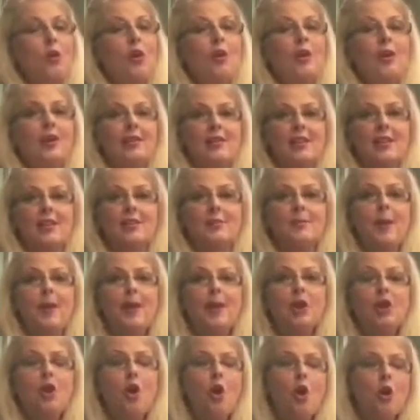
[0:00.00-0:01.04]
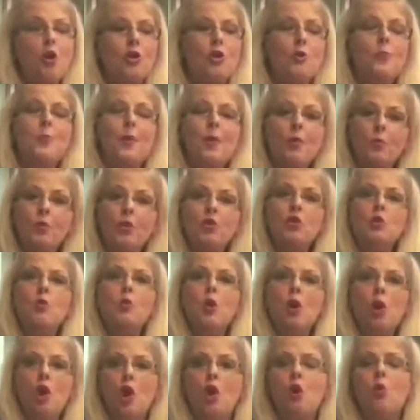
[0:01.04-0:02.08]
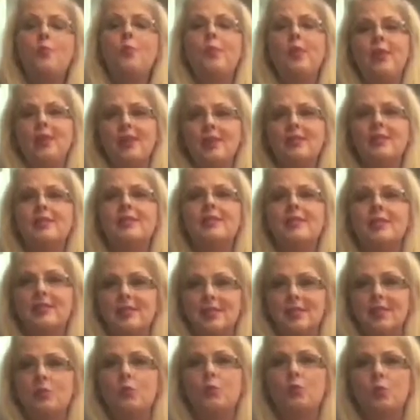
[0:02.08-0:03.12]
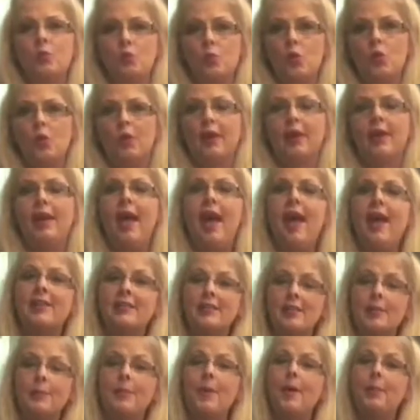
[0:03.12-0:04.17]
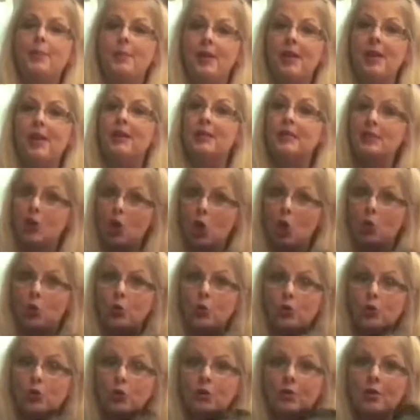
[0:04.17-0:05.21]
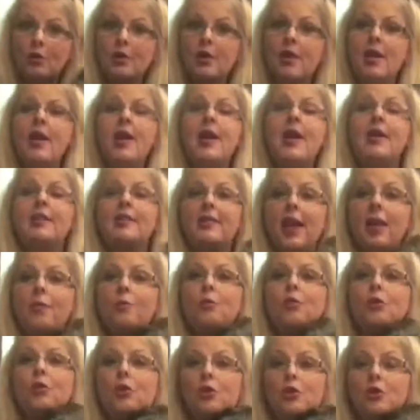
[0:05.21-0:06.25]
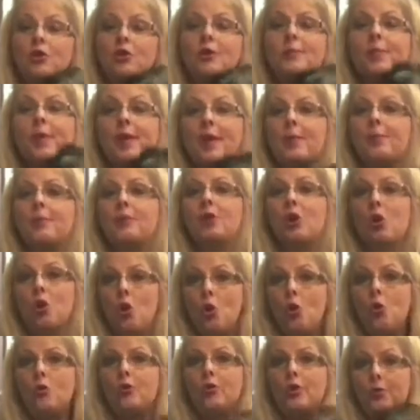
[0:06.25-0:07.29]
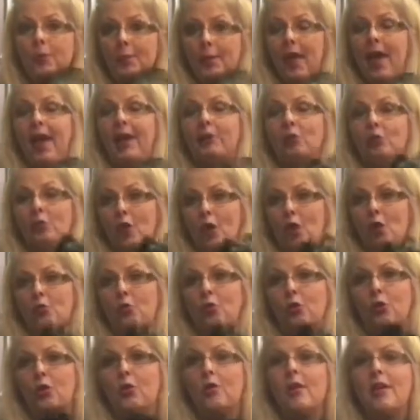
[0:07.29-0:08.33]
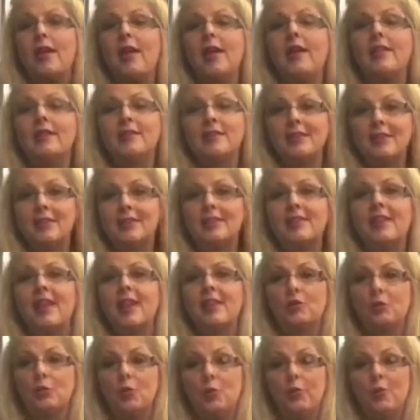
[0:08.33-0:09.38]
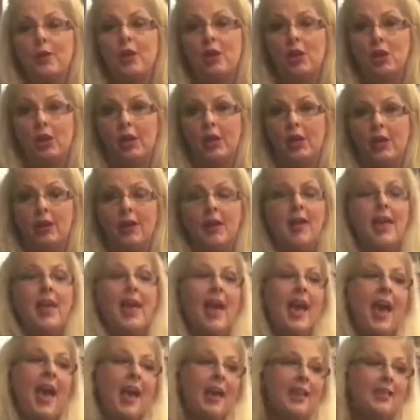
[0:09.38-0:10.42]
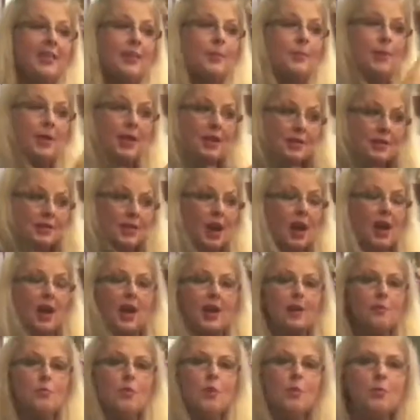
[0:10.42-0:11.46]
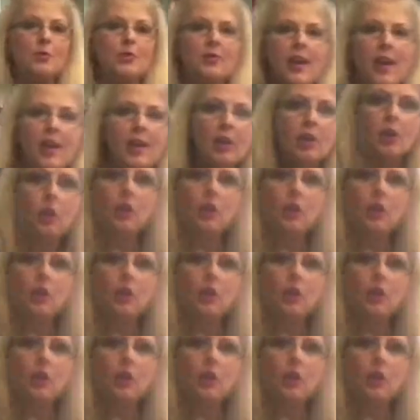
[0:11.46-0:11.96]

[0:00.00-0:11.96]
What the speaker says: work, it does make it harder, but when you are home, be consistent with working. As the puppy gets older, they will learn to be able to hold their bladder longer, and success will be good. In the meantime, we will take a